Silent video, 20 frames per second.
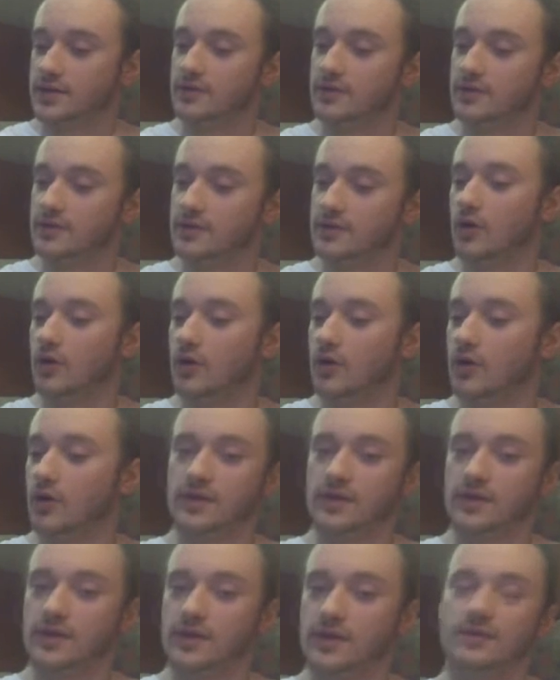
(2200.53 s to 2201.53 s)
yeah, like
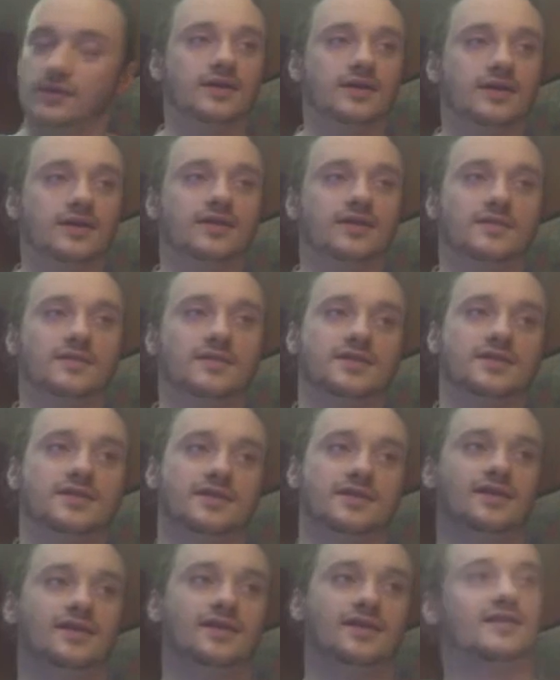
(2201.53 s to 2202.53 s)
okay, yeah, yeah, like,
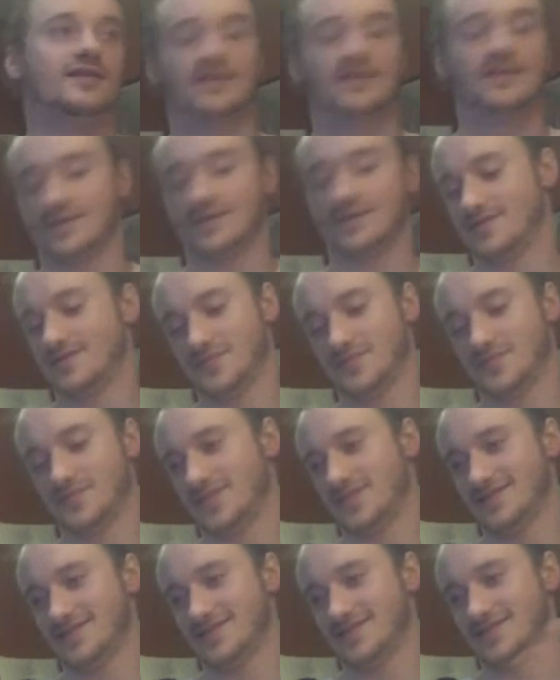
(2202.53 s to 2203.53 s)
cool,
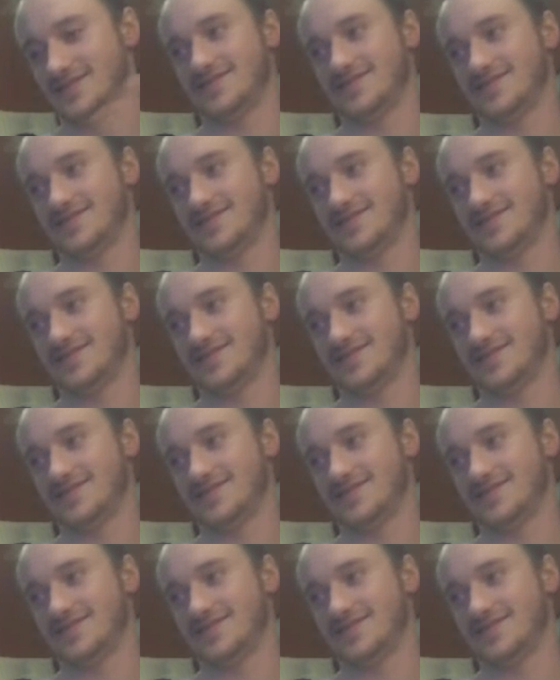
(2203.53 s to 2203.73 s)
like